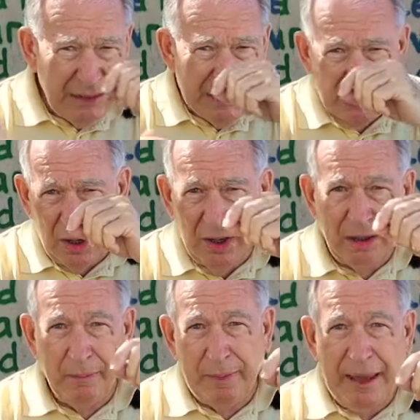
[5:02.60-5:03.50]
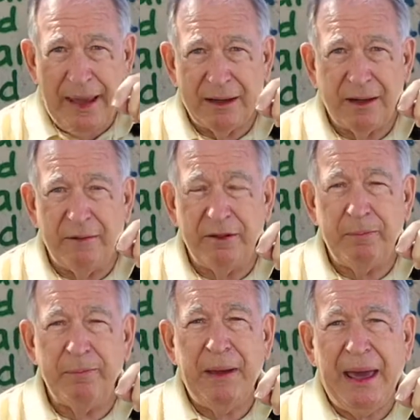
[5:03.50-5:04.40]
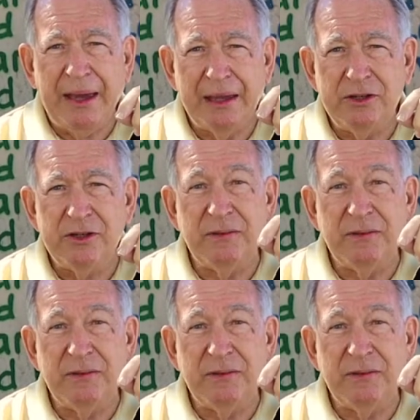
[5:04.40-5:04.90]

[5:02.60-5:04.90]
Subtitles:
is on the back of the package